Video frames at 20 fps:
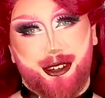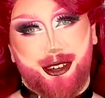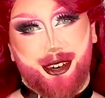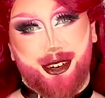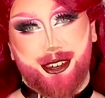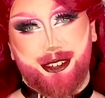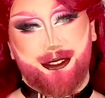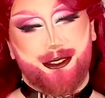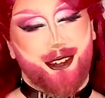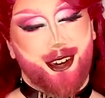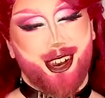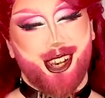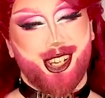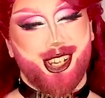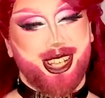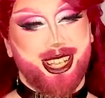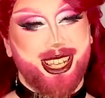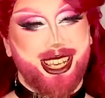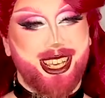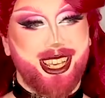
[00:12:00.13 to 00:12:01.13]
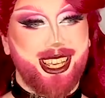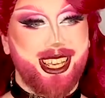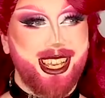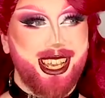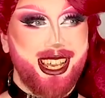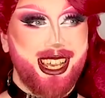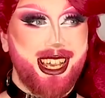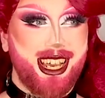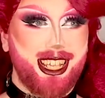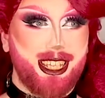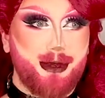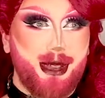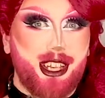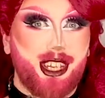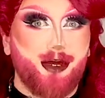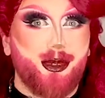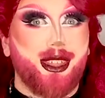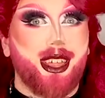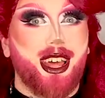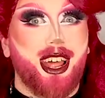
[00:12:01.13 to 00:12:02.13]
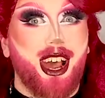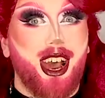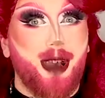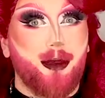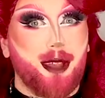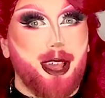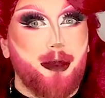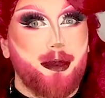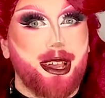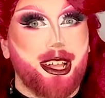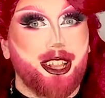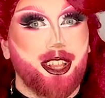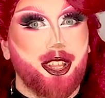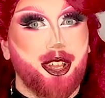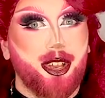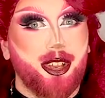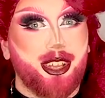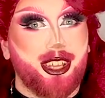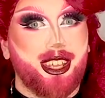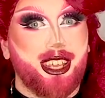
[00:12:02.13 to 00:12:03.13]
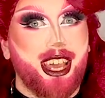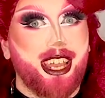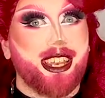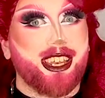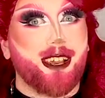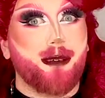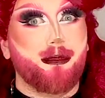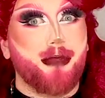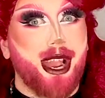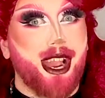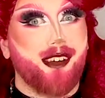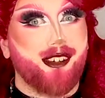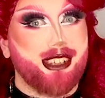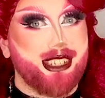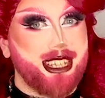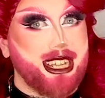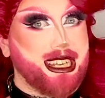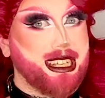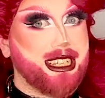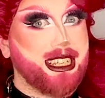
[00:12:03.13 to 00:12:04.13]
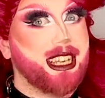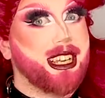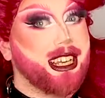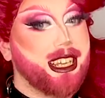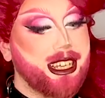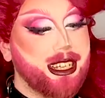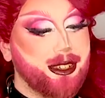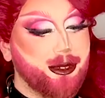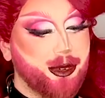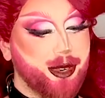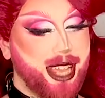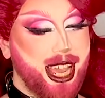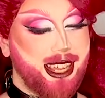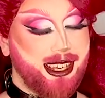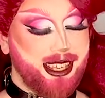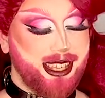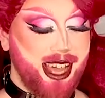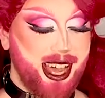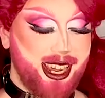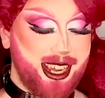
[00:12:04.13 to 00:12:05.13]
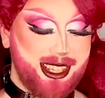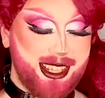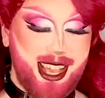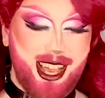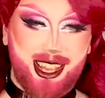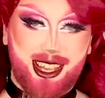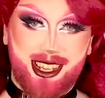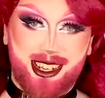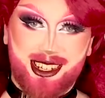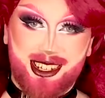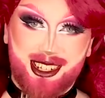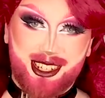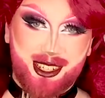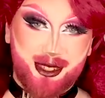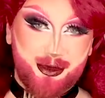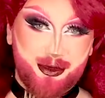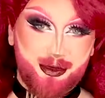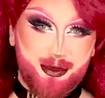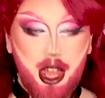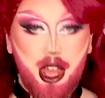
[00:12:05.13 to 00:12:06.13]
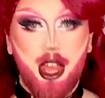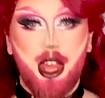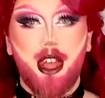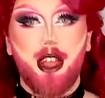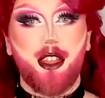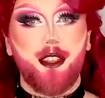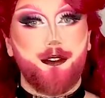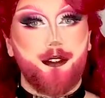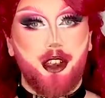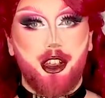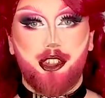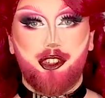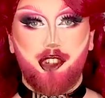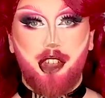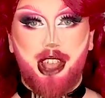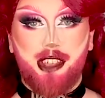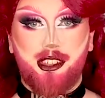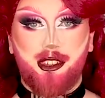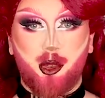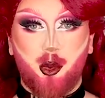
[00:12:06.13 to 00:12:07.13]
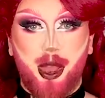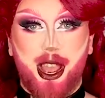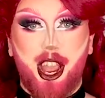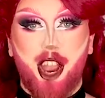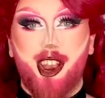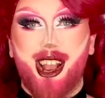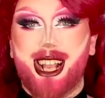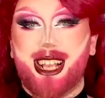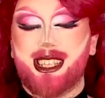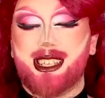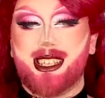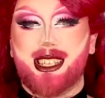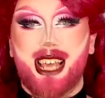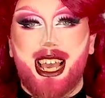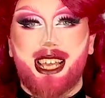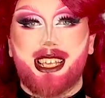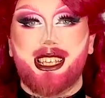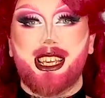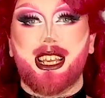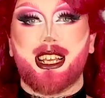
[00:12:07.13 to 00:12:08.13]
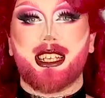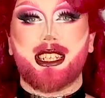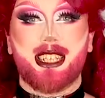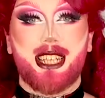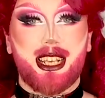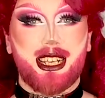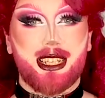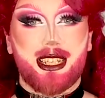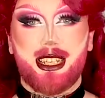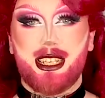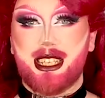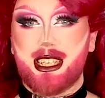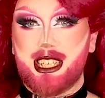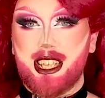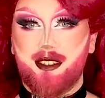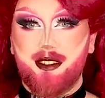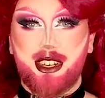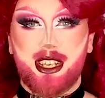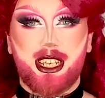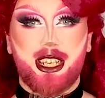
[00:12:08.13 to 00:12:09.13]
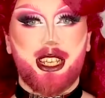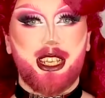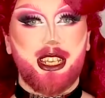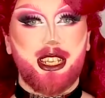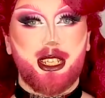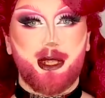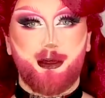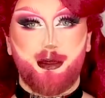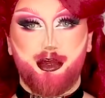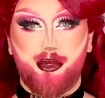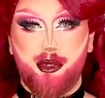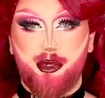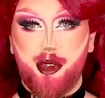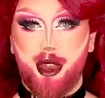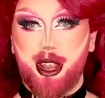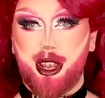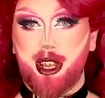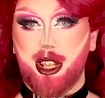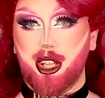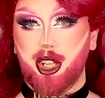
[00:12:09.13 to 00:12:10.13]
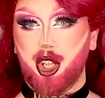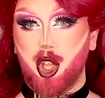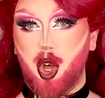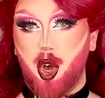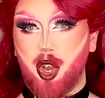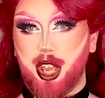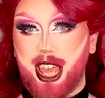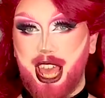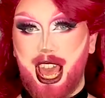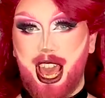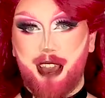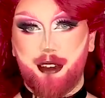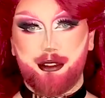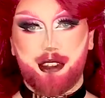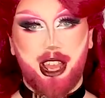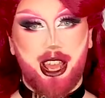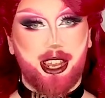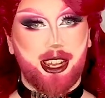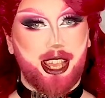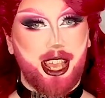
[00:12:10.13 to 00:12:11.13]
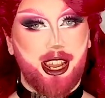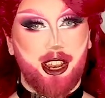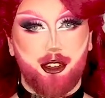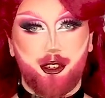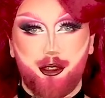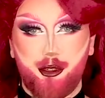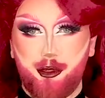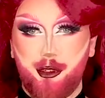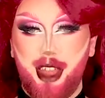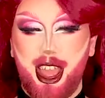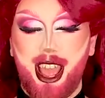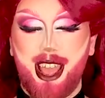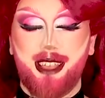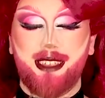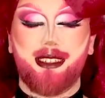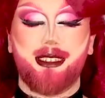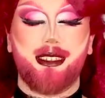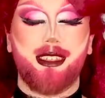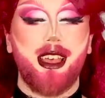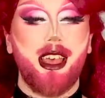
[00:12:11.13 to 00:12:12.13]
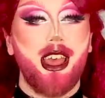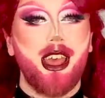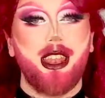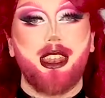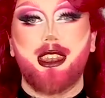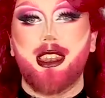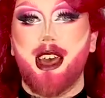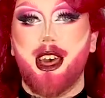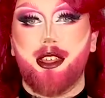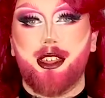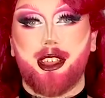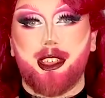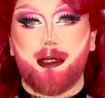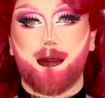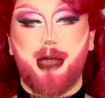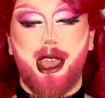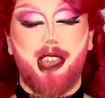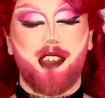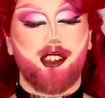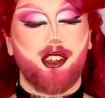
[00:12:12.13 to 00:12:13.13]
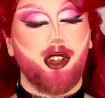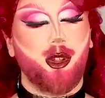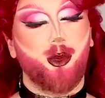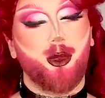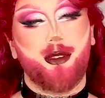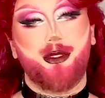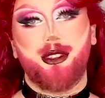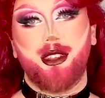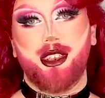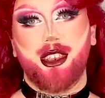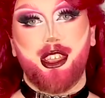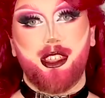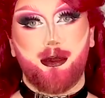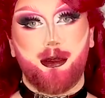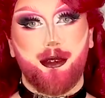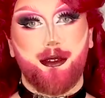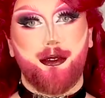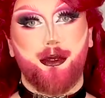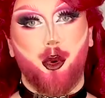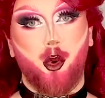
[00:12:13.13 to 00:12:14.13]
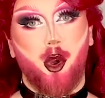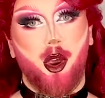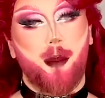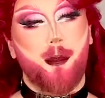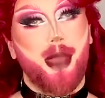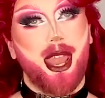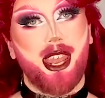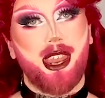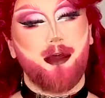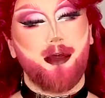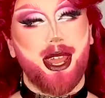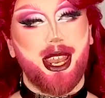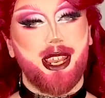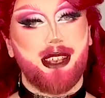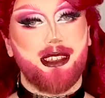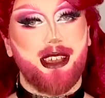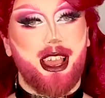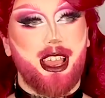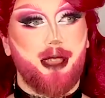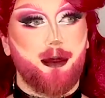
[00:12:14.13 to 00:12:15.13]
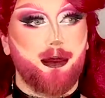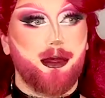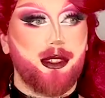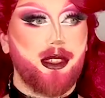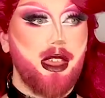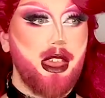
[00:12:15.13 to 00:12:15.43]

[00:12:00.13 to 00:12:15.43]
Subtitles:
unfortunately, especially with the upcoming look in comparison. We'll get to that in a second. The first dress is quite her aesthetic 60s, 70s print, long caftan kind of dress. Nothing special. We've seen this before many times.